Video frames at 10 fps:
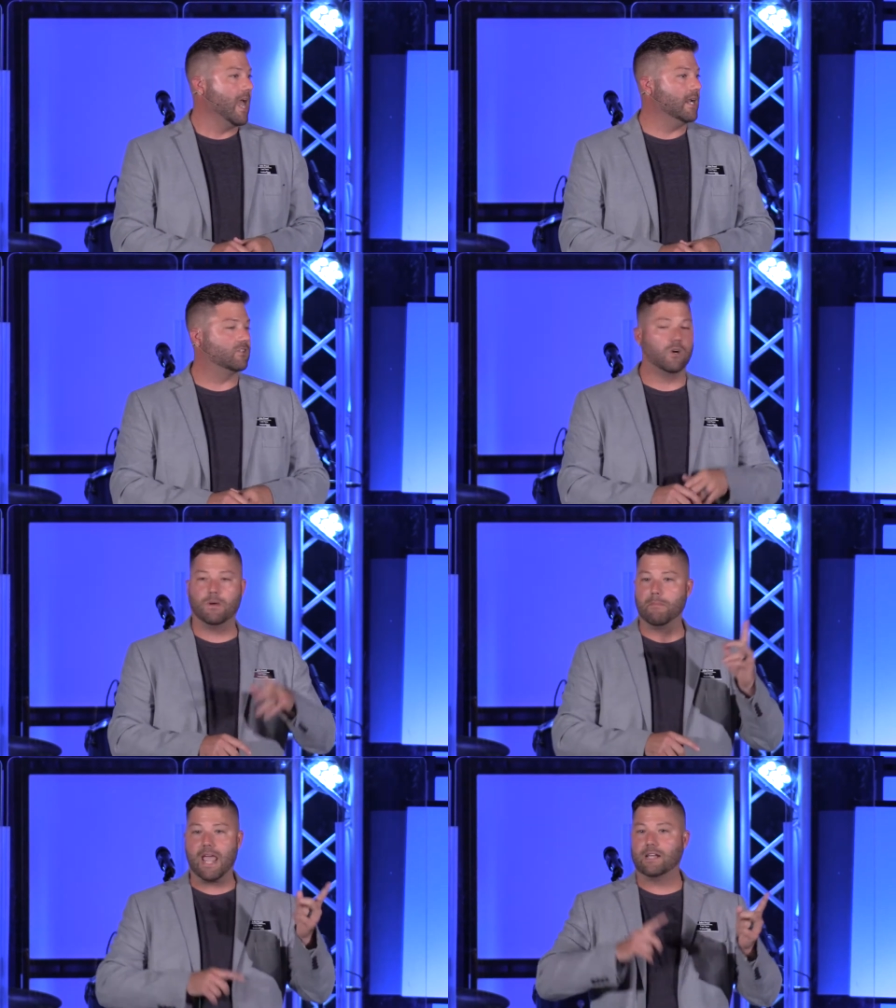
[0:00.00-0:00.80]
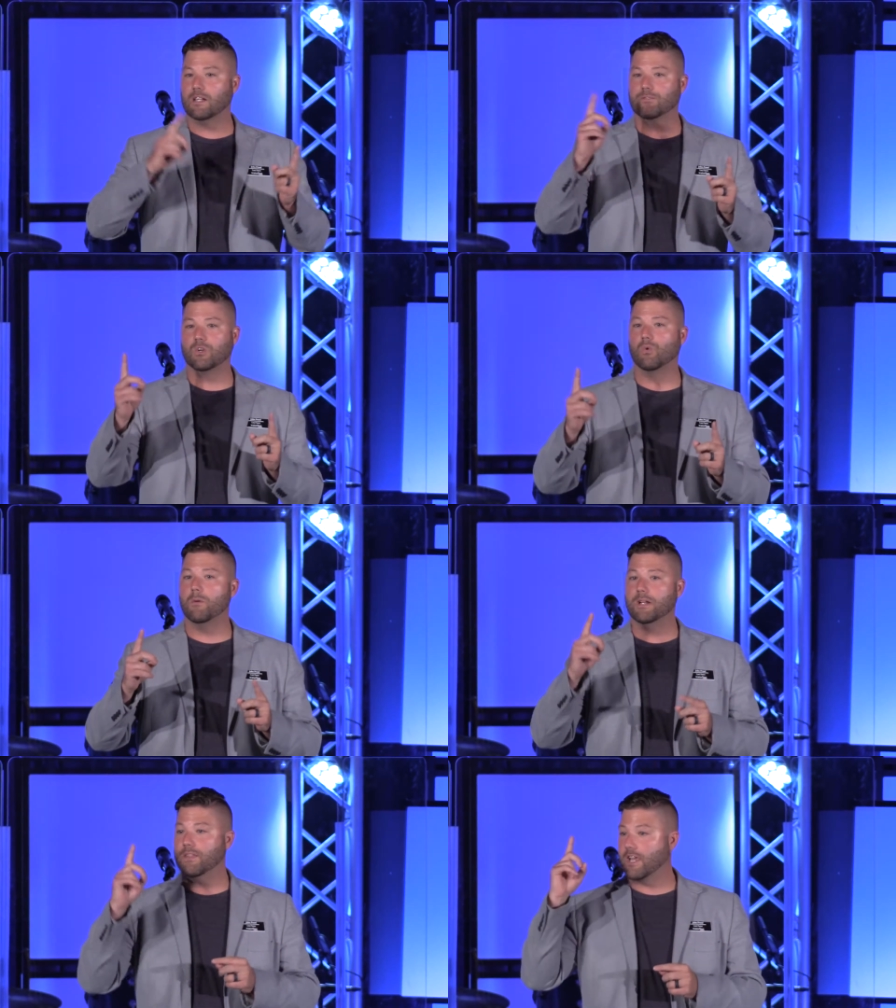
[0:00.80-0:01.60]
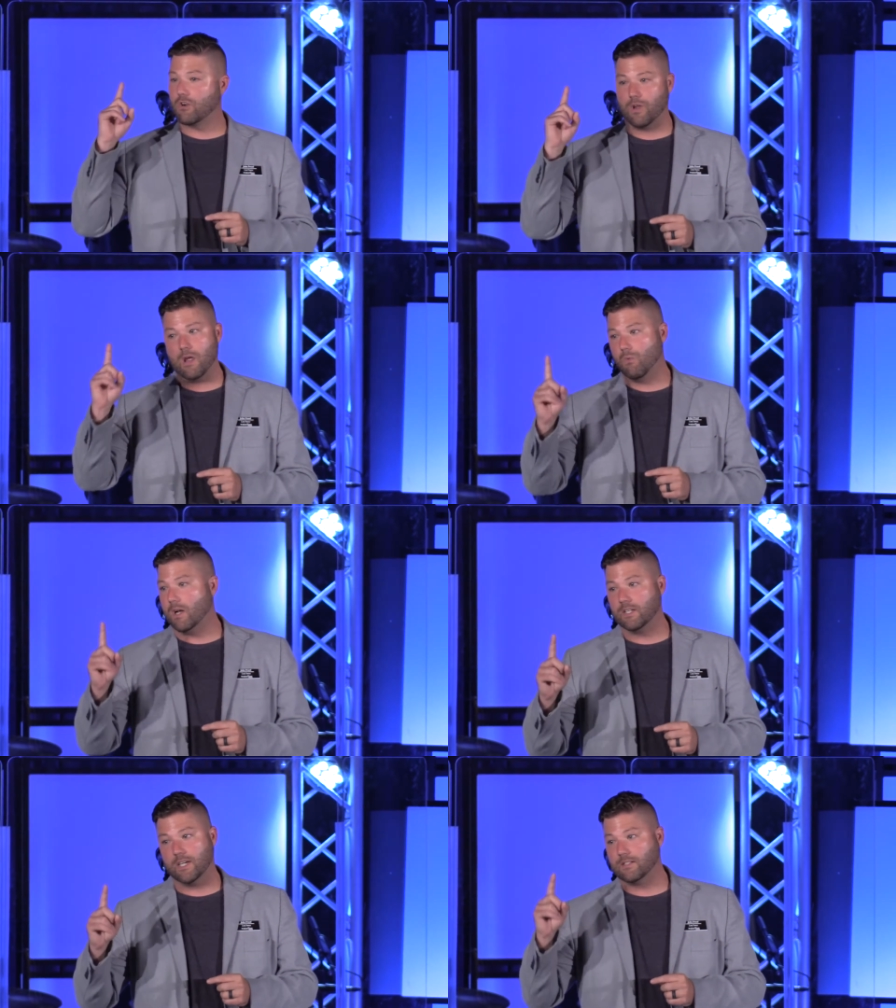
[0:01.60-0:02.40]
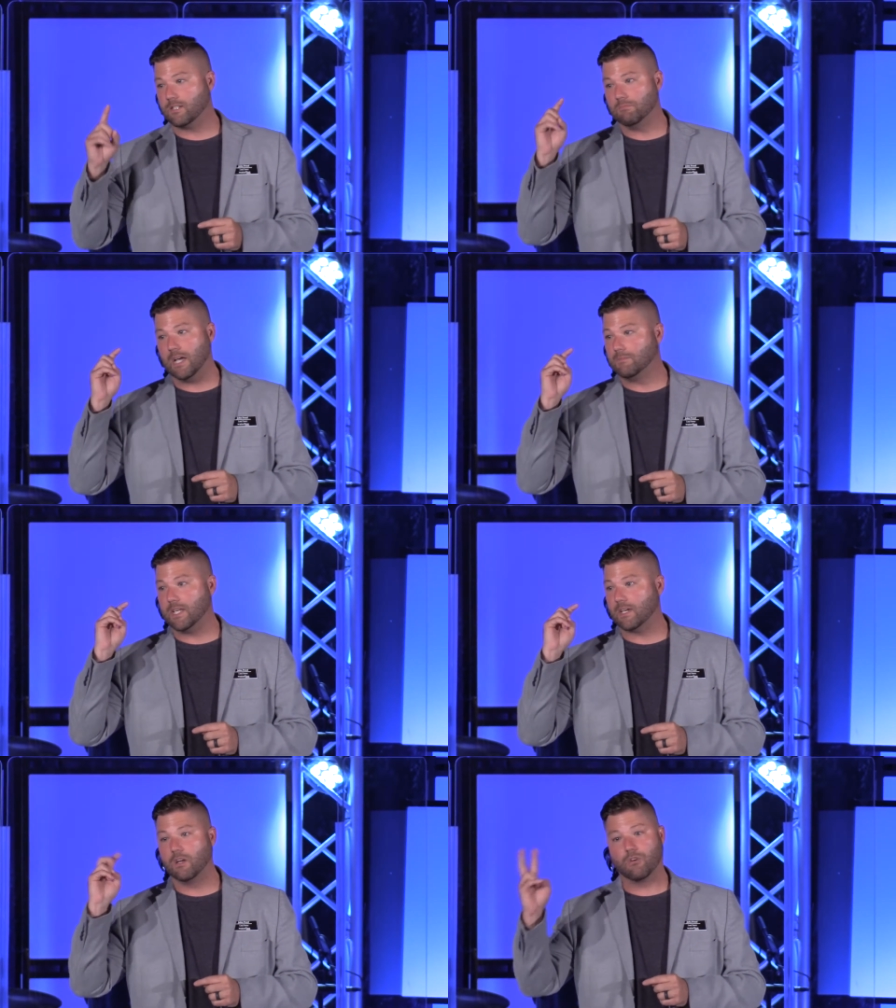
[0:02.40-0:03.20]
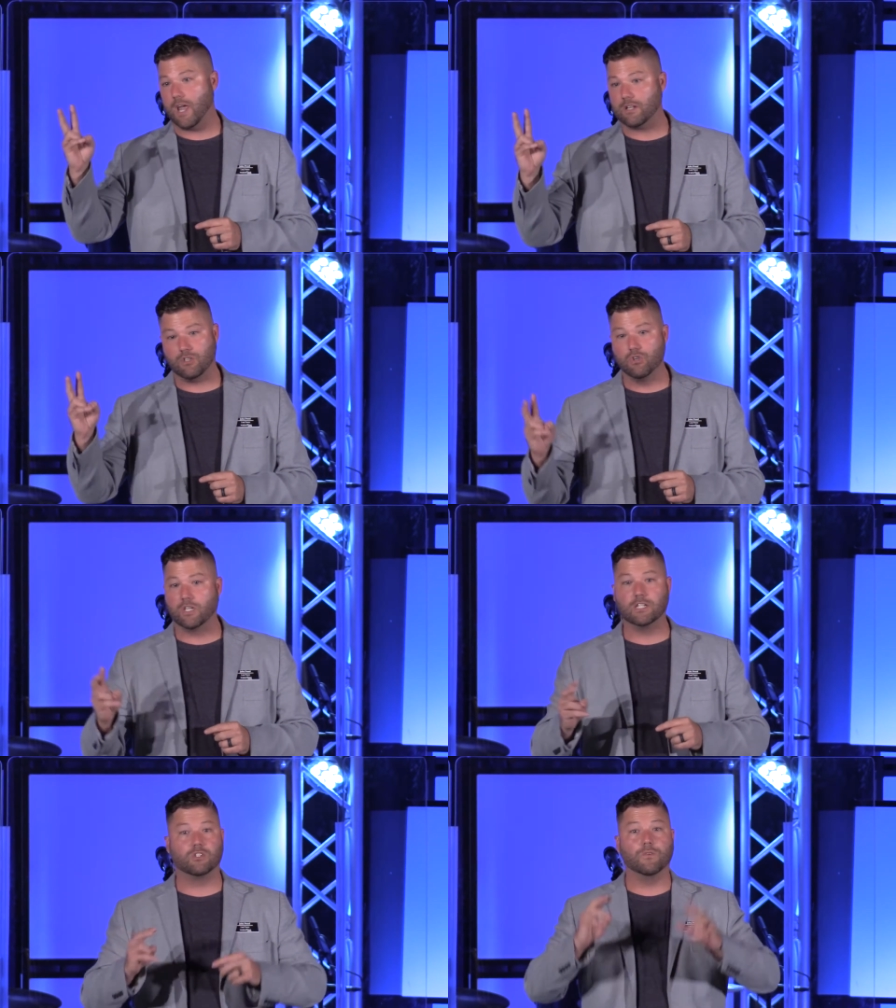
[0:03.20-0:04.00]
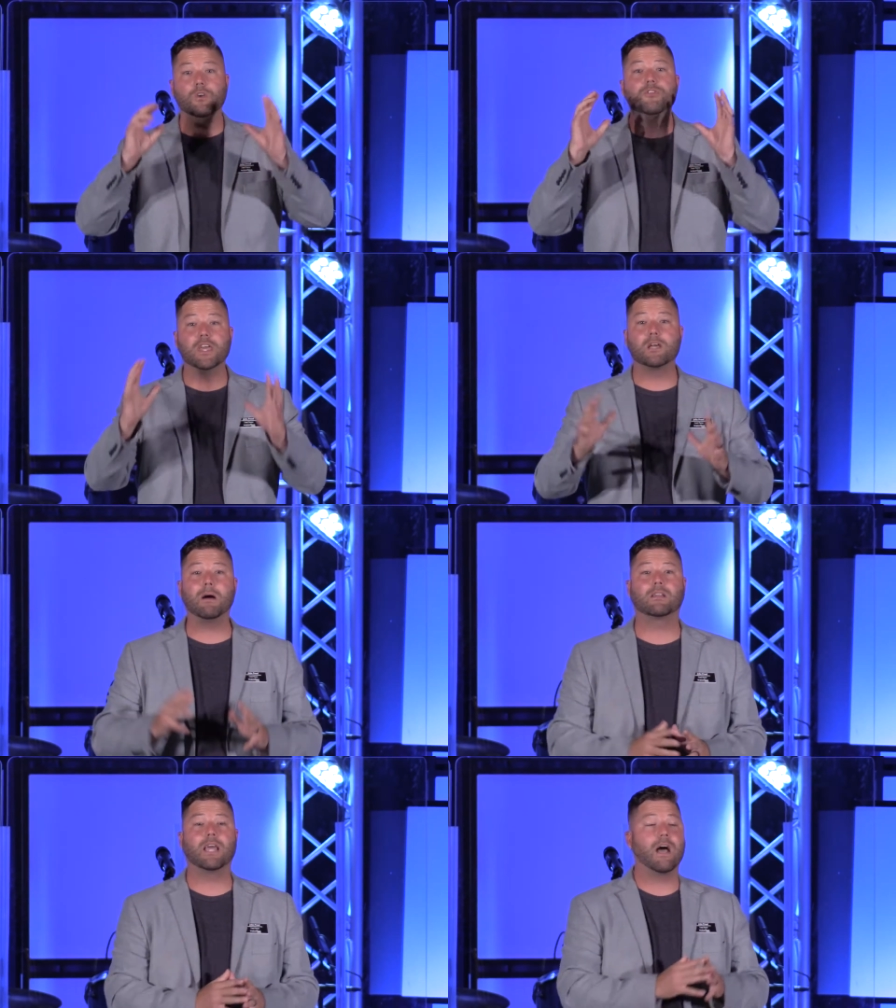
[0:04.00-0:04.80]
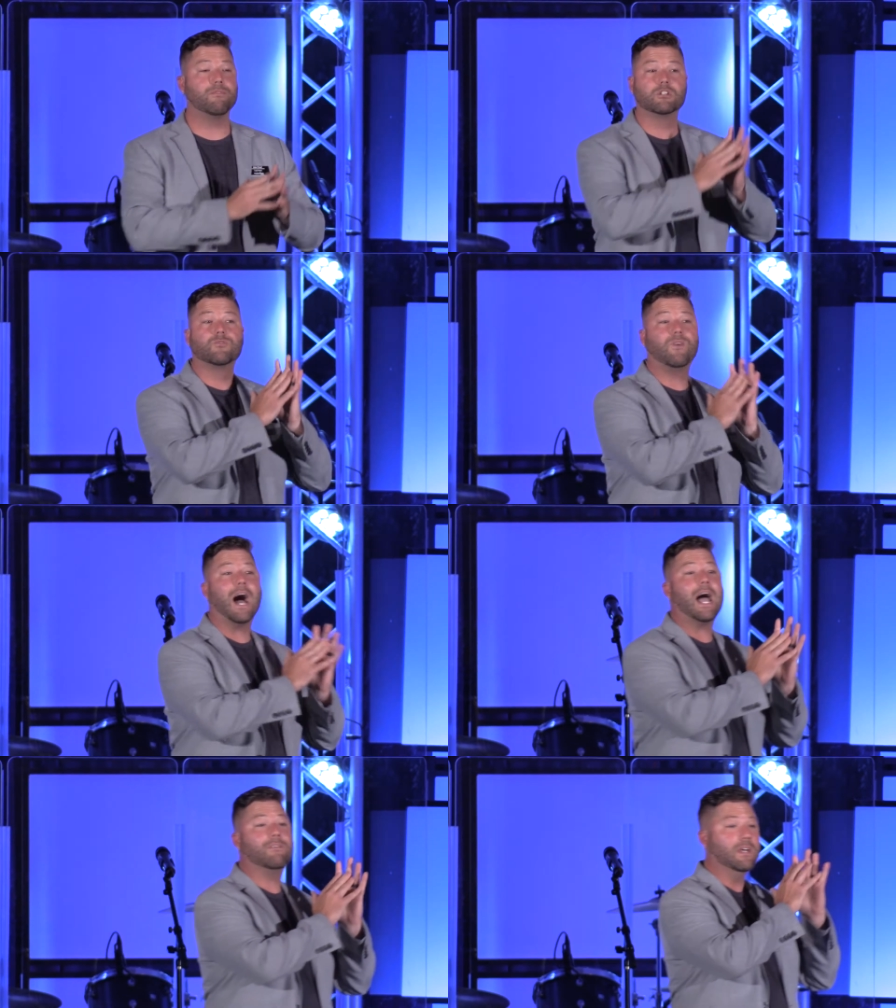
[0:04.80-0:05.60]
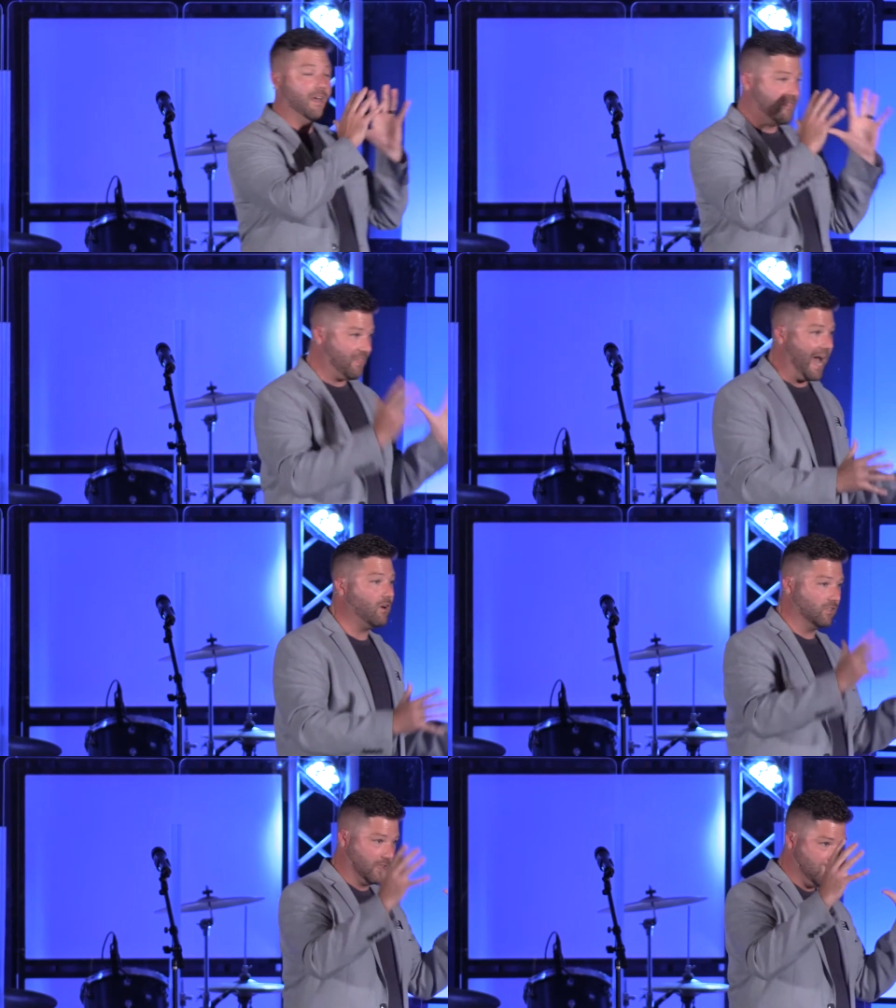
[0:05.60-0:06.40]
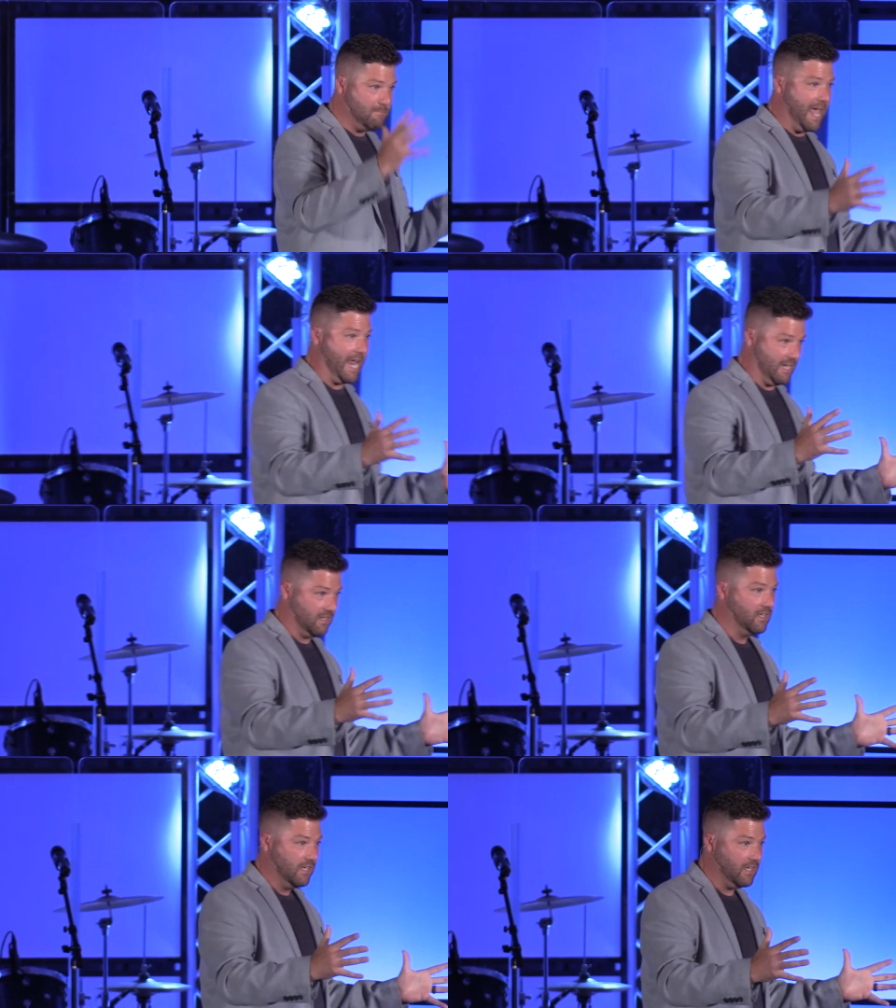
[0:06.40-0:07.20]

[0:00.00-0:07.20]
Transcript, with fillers: And so if a man loves a woman and they create one kid, sometimes they can create two kids. So if you think about that, there's 5,000 men